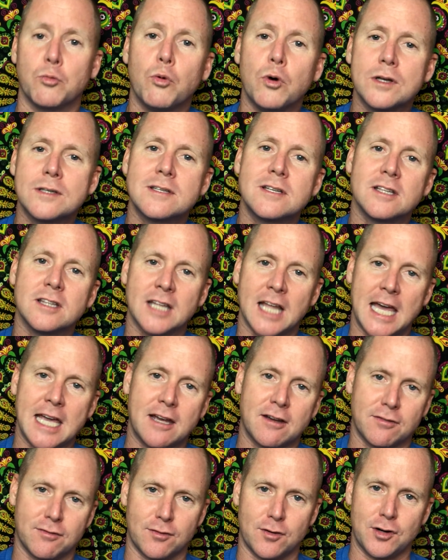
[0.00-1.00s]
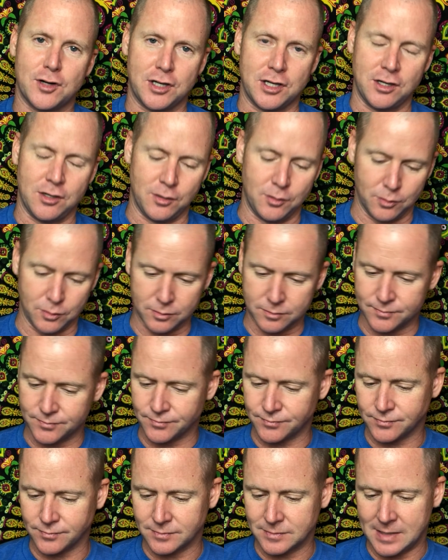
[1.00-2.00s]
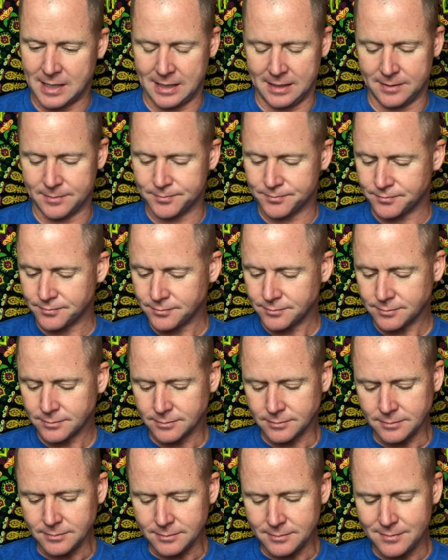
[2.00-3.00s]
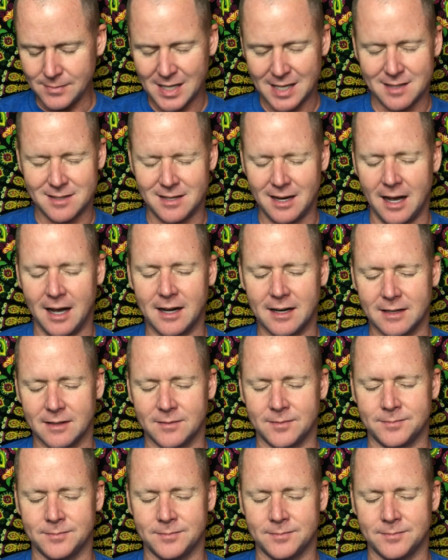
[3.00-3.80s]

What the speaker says: What's it like for you? And it's not,